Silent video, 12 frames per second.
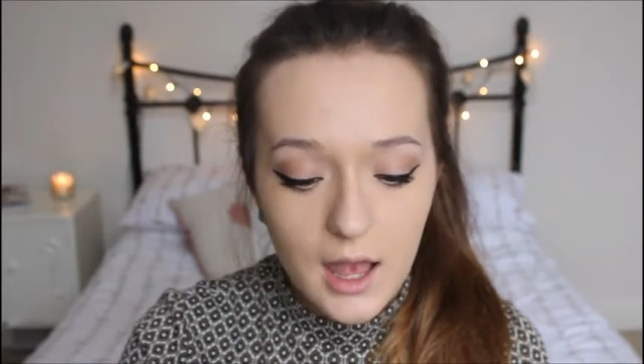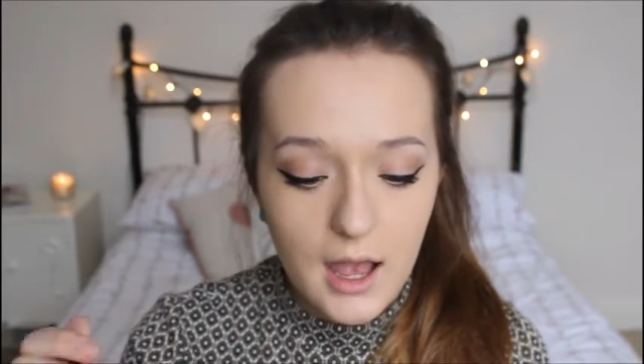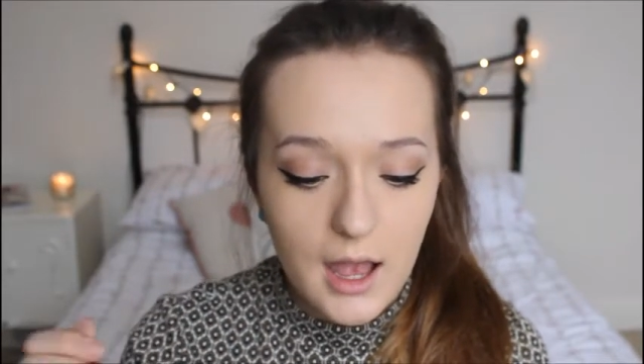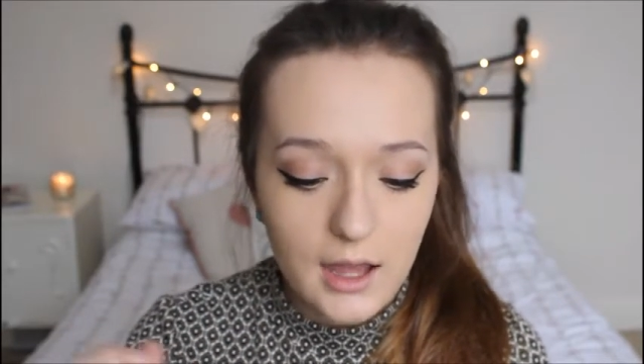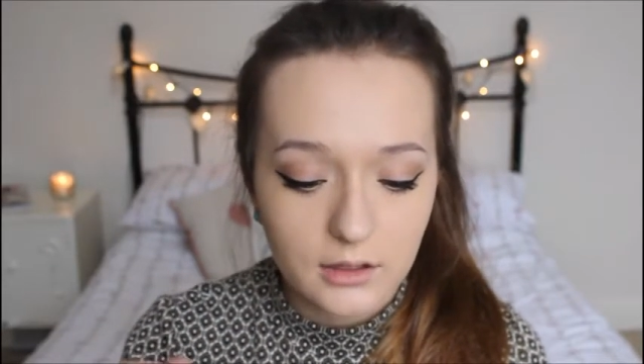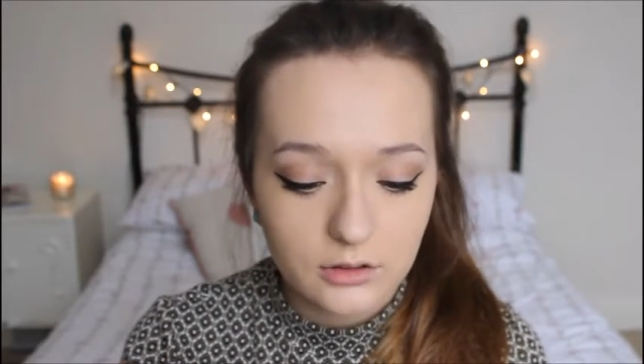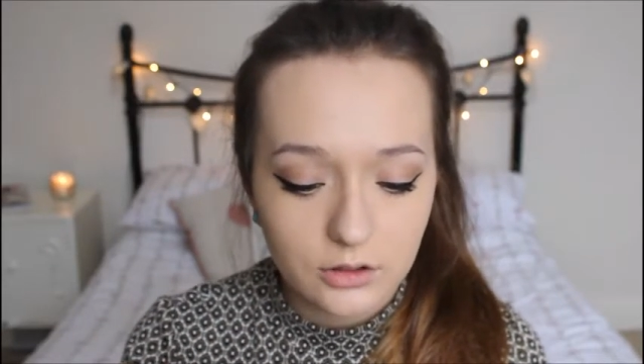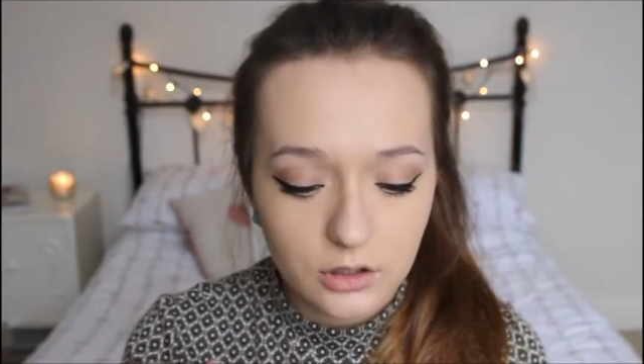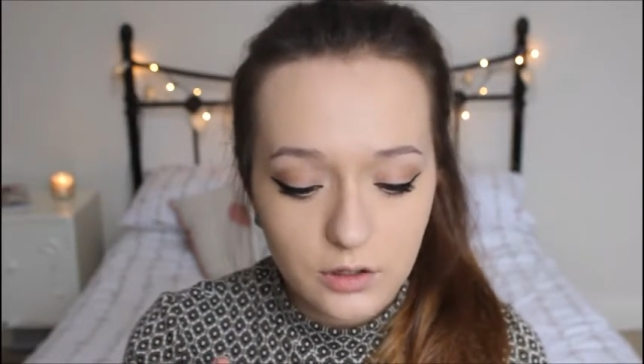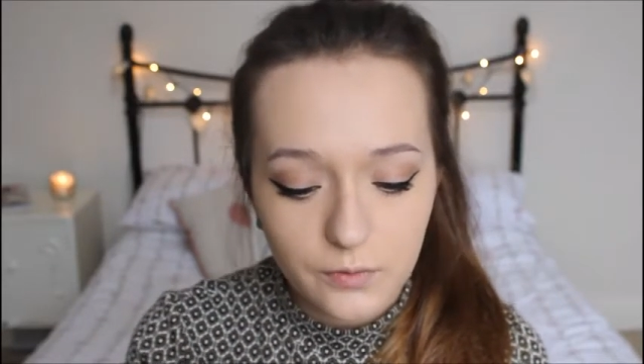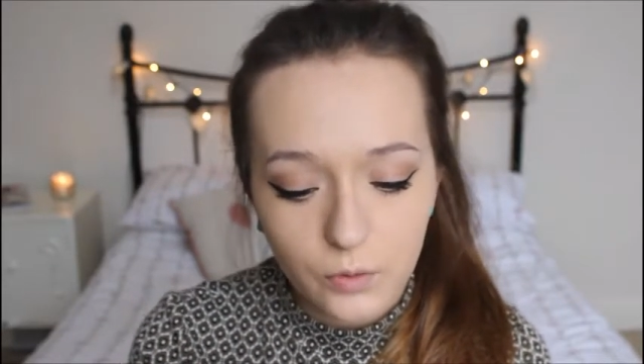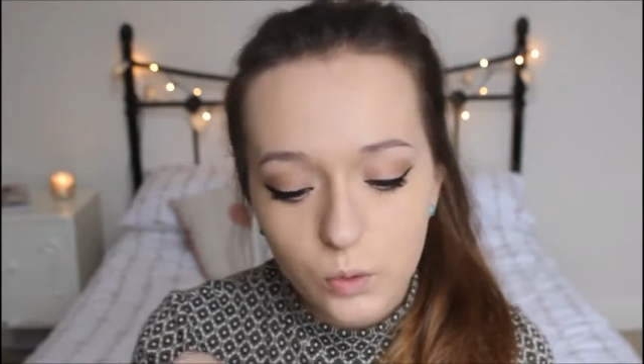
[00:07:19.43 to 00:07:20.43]
and
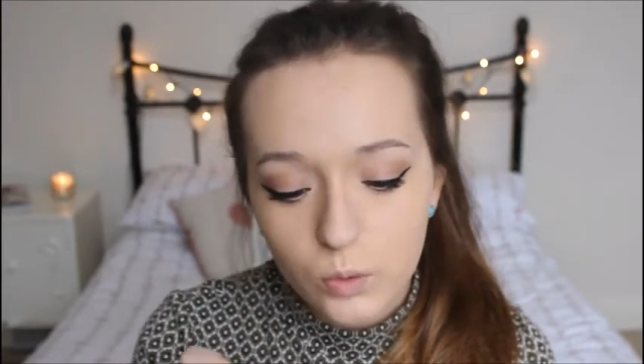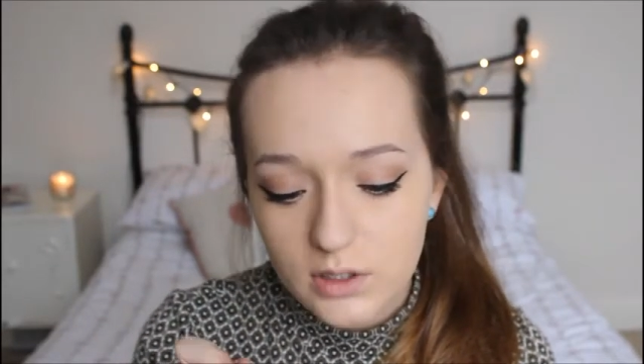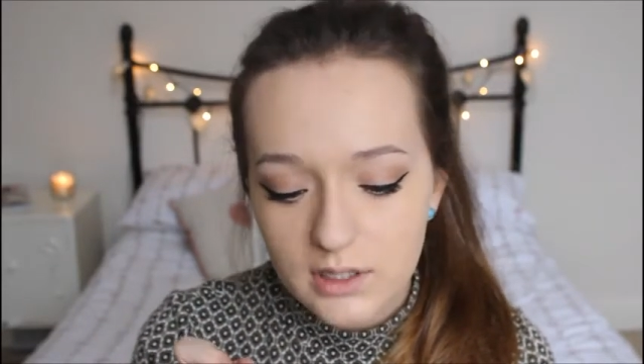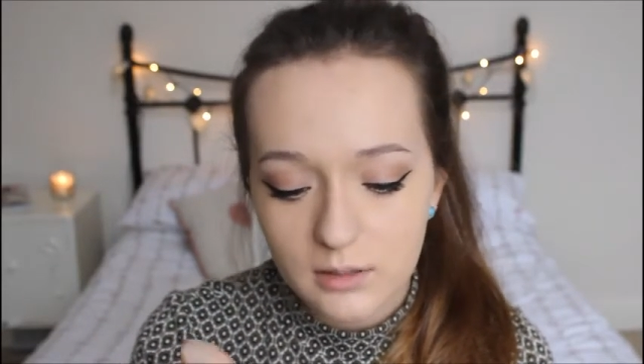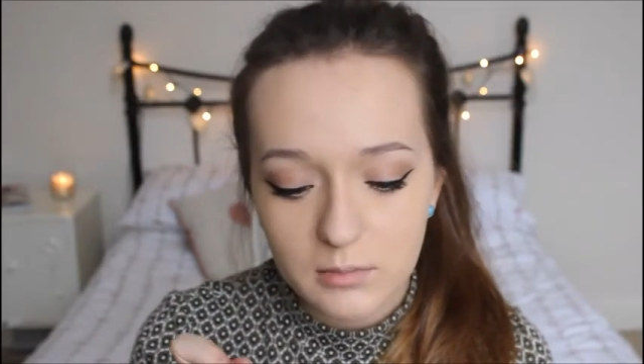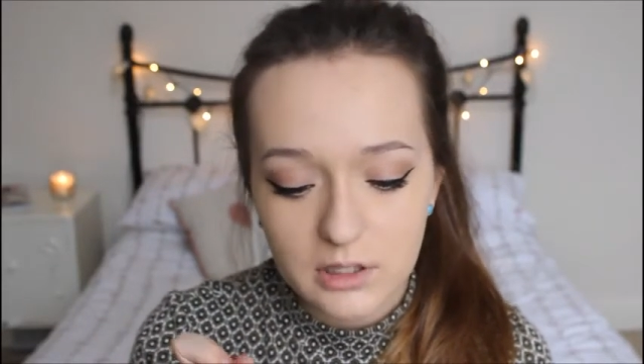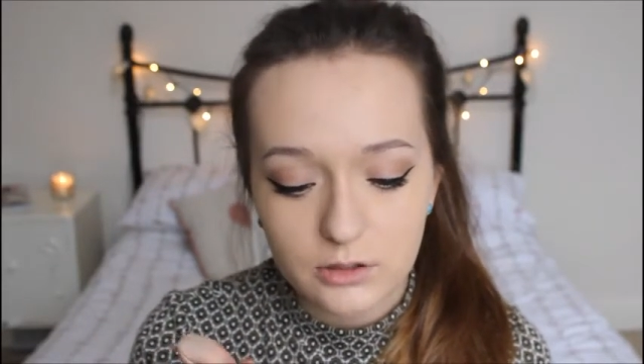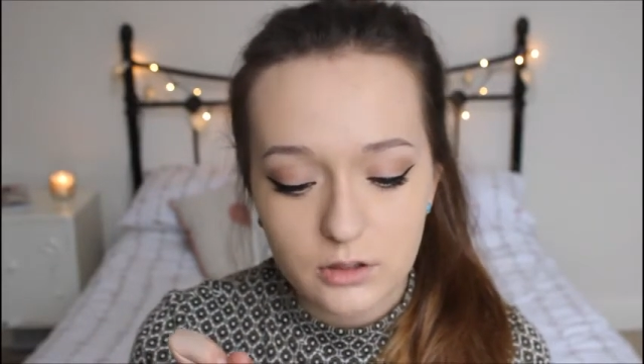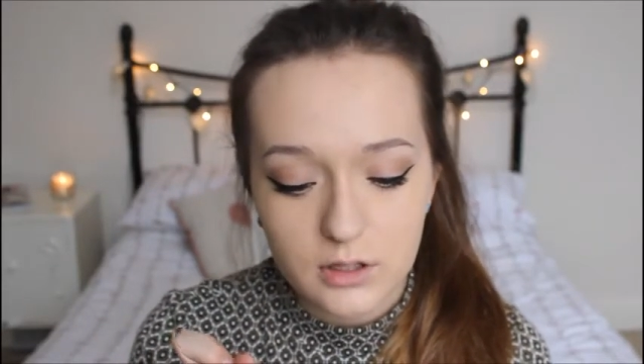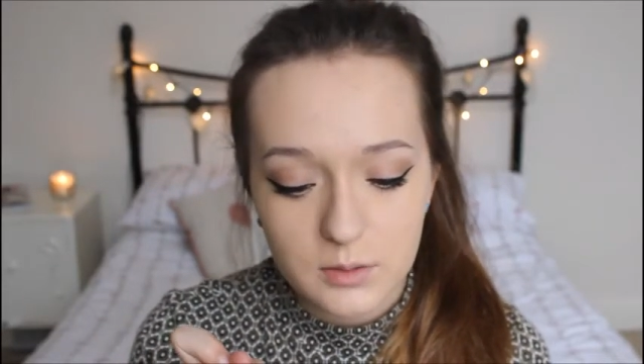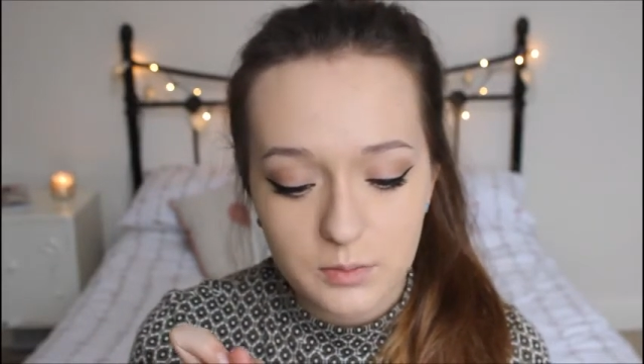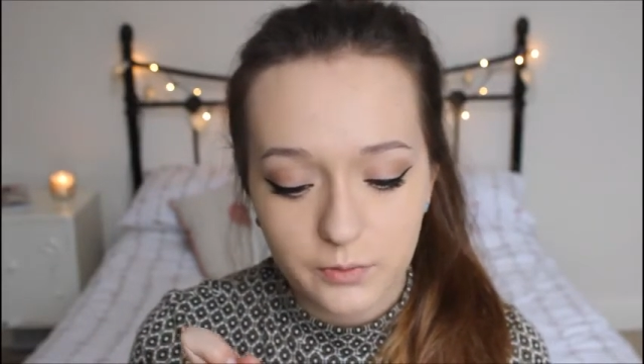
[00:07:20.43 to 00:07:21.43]
you've all seen me do
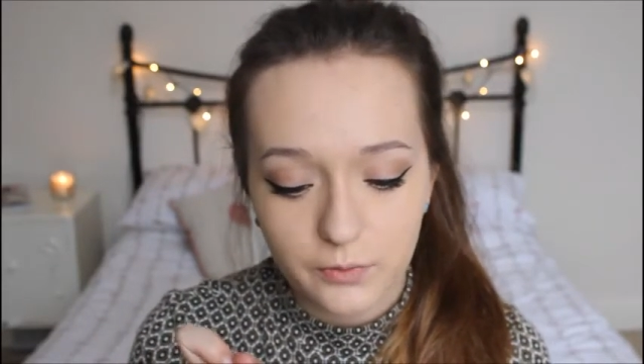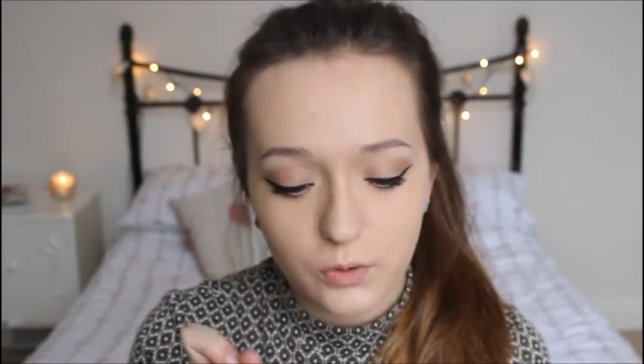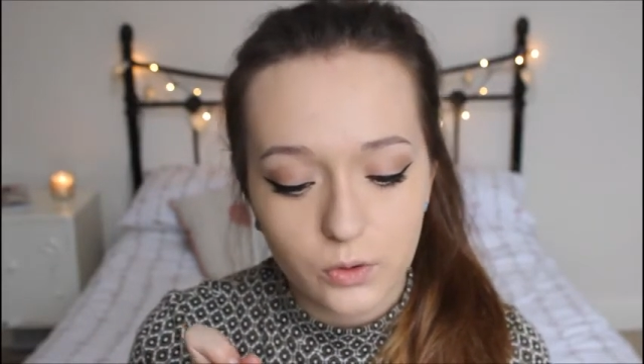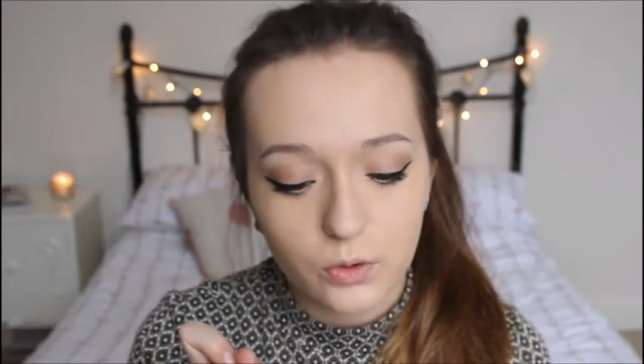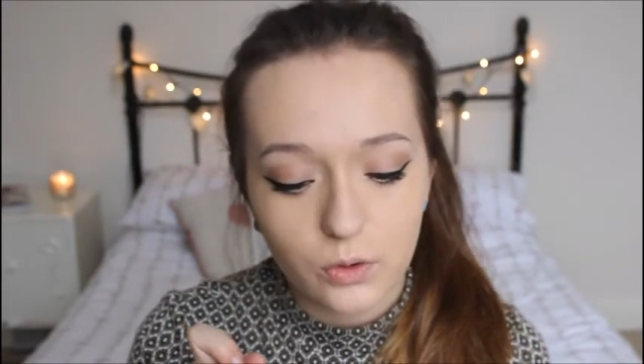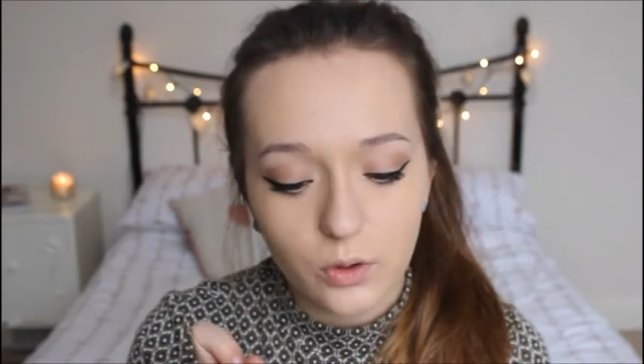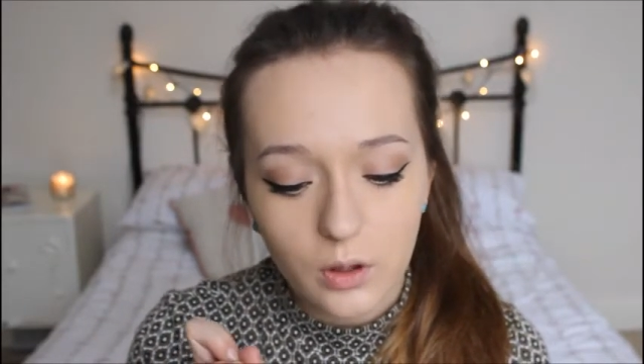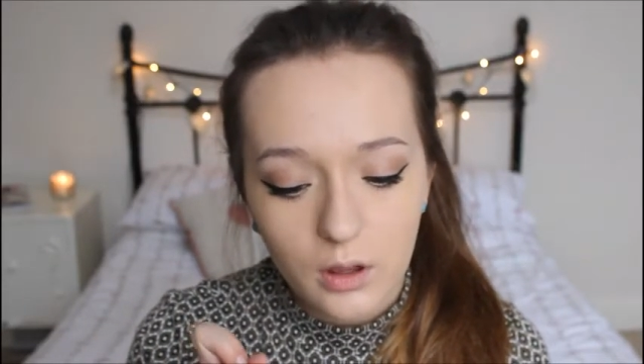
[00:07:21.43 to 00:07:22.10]
this before.